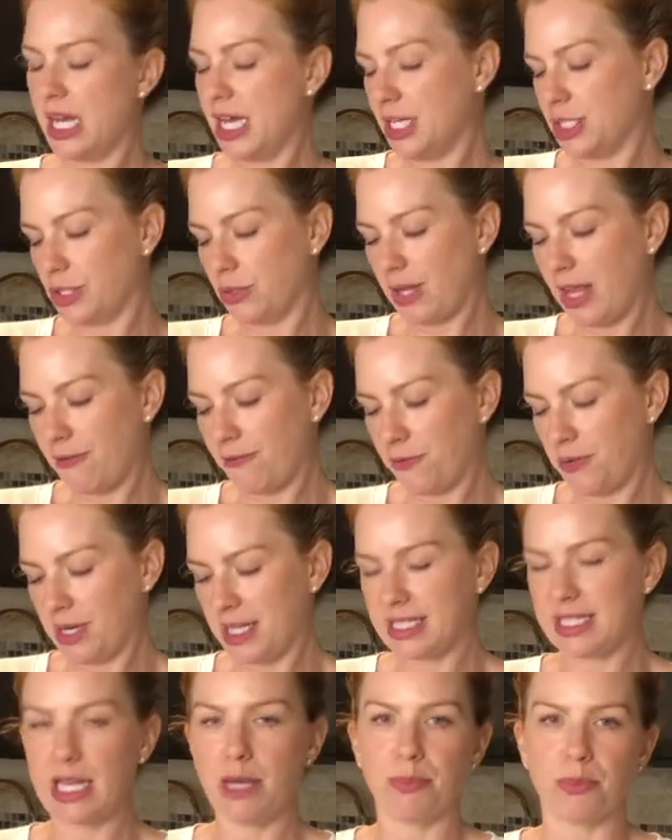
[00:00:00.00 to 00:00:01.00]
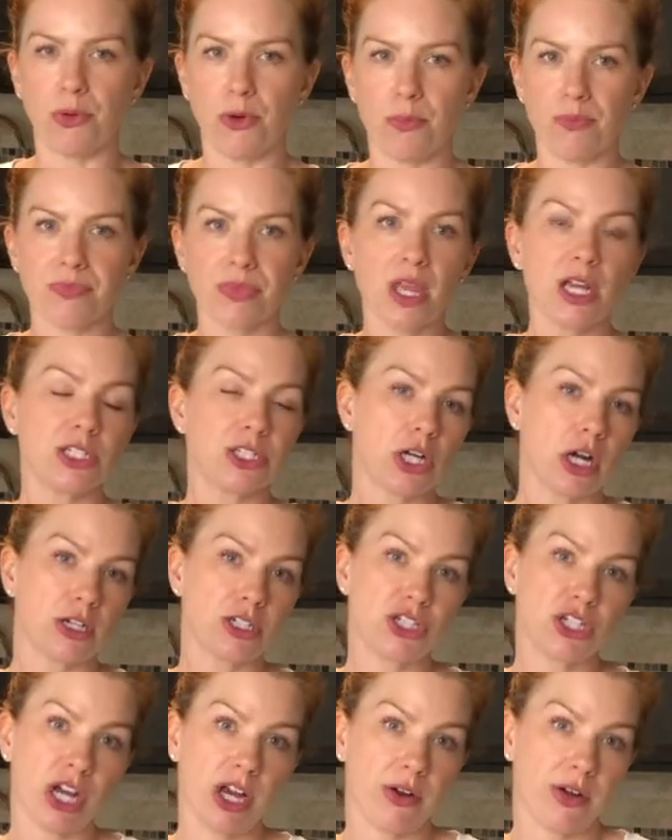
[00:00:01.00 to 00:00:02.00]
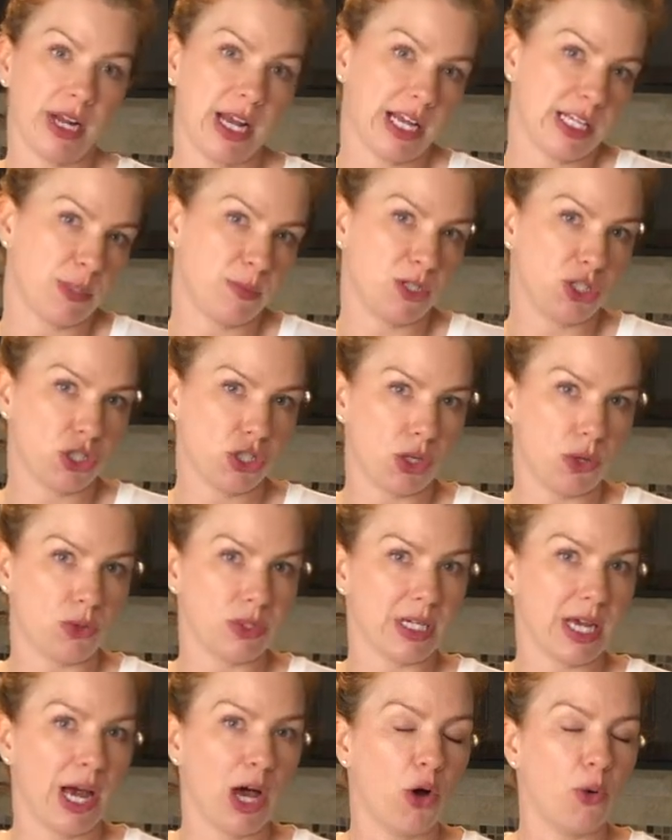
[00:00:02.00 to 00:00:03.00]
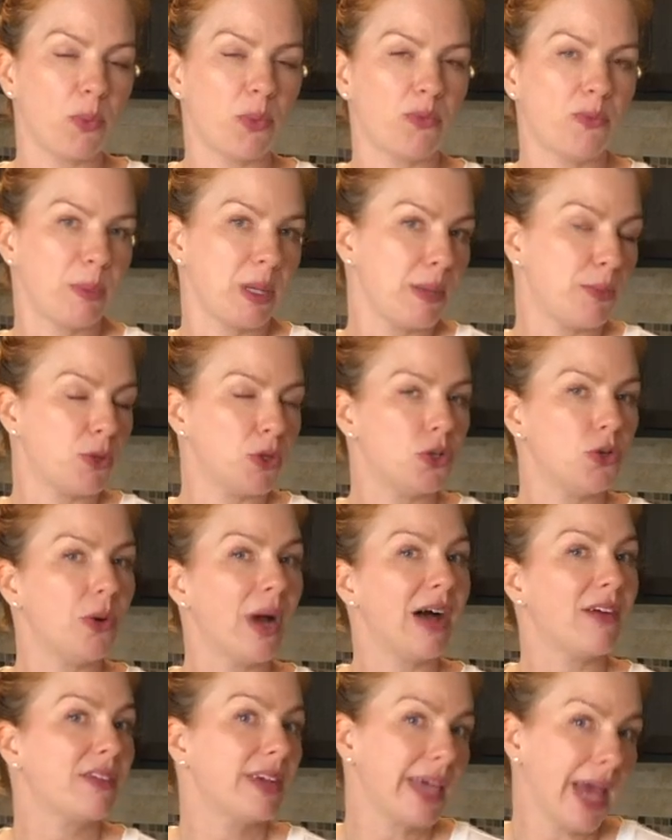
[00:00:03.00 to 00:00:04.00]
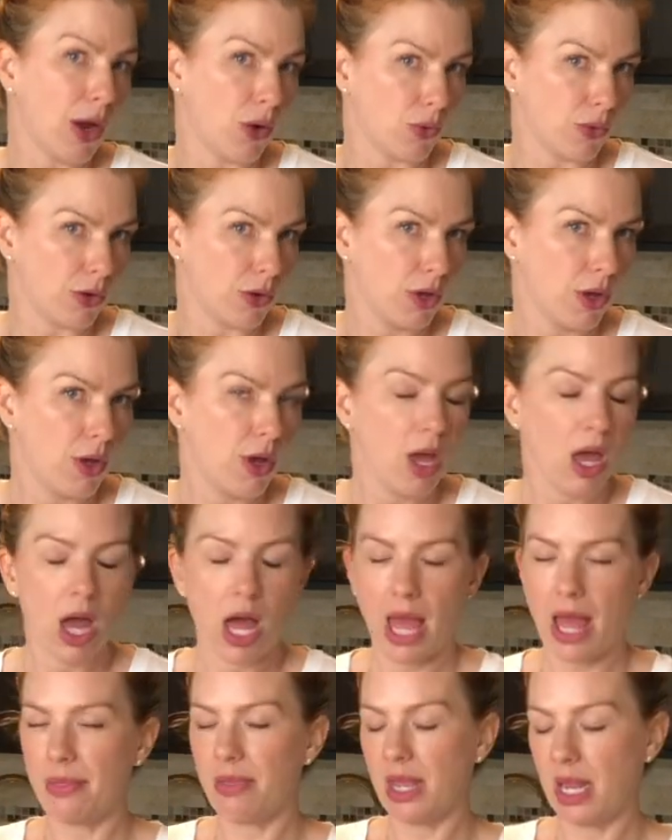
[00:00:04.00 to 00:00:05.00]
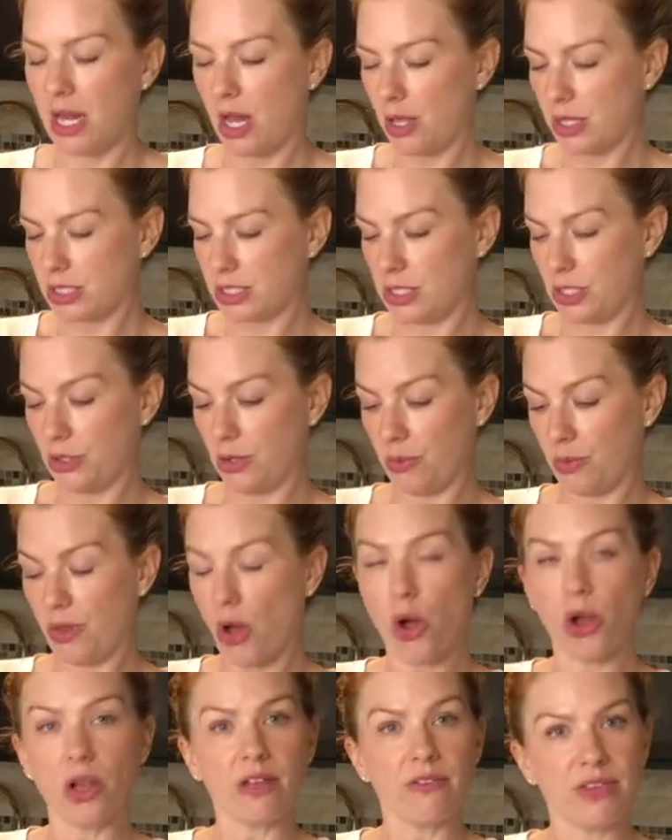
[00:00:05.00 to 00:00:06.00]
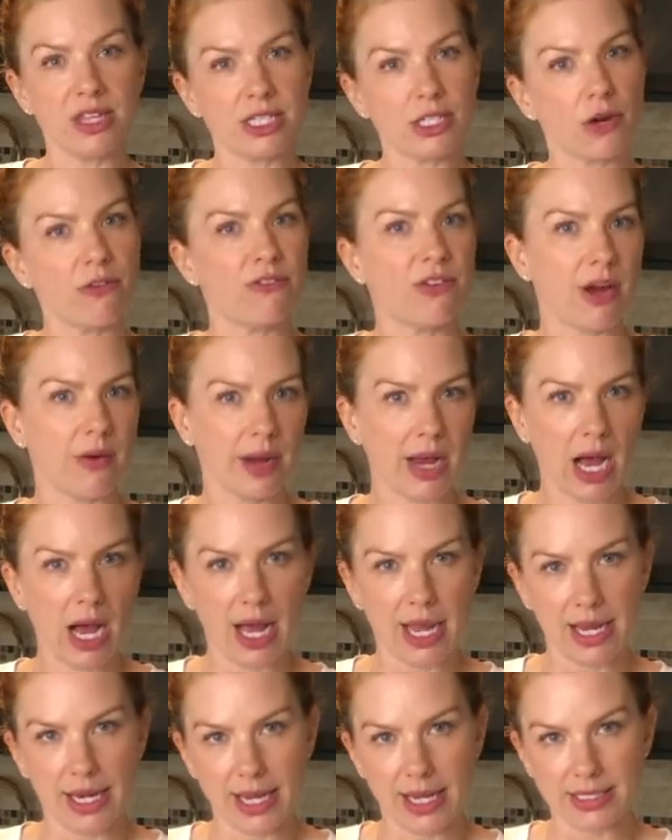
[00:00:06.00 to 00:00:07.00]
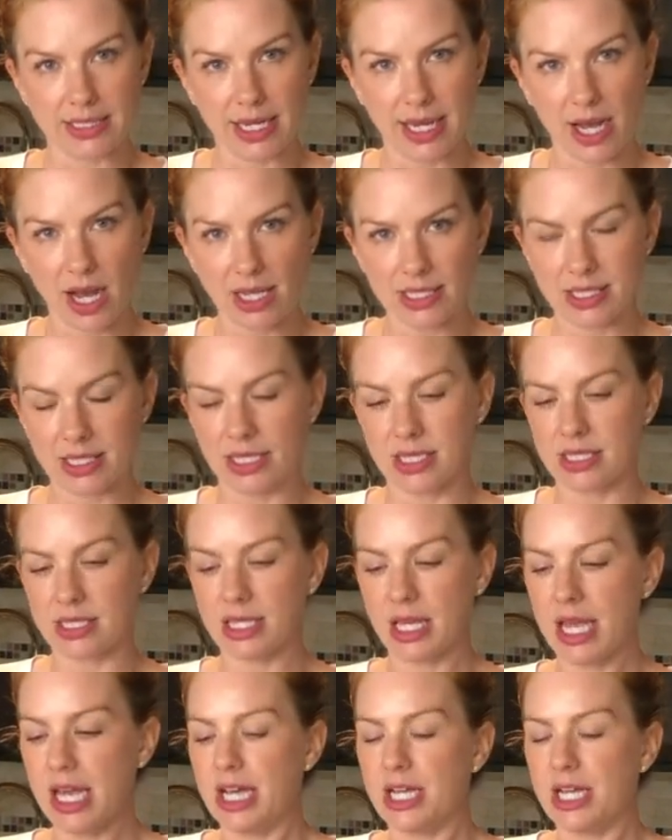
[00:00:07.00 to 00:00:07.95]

So like, for example, tart cherry has been shown to help people who have gout. And then, all of these are very high in antioxidants.